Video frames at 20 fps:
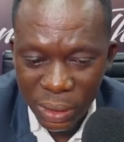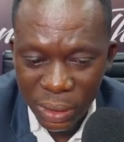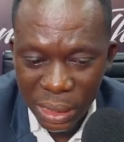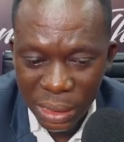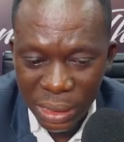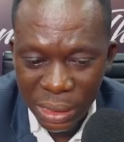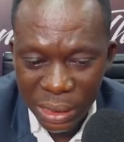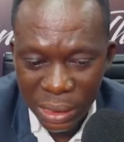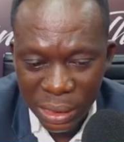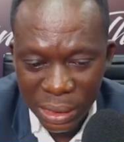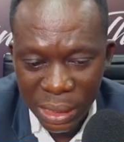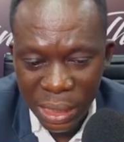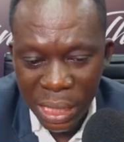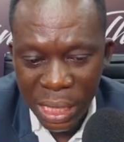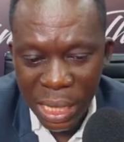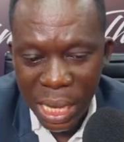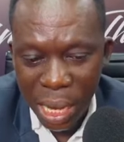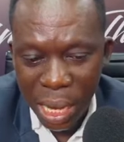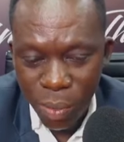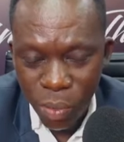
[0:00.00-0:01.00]
Justice
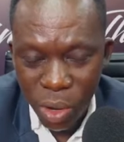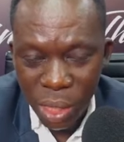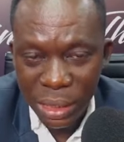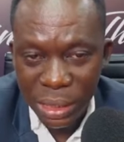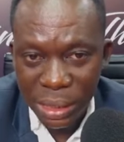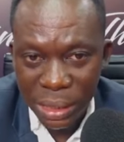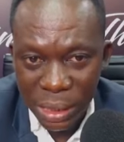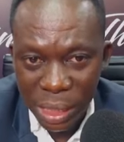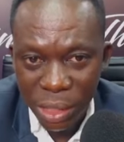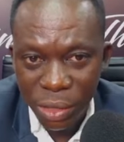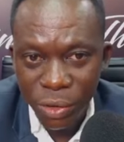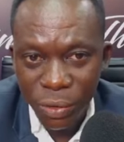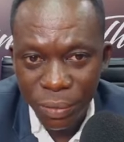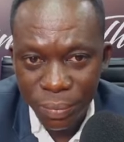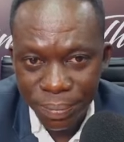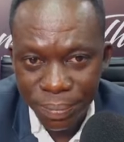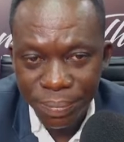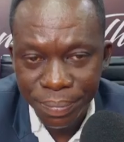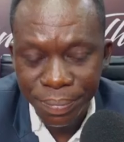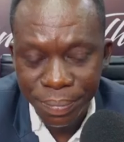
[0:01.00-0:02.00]
Aboagye Tandoh.
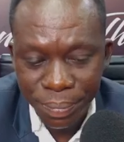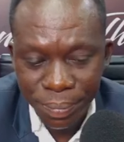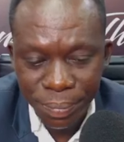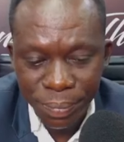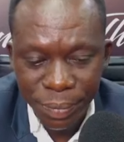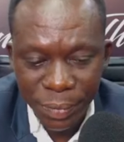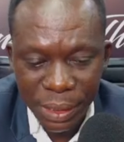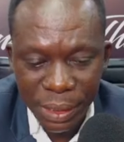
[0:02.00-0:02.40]
I see.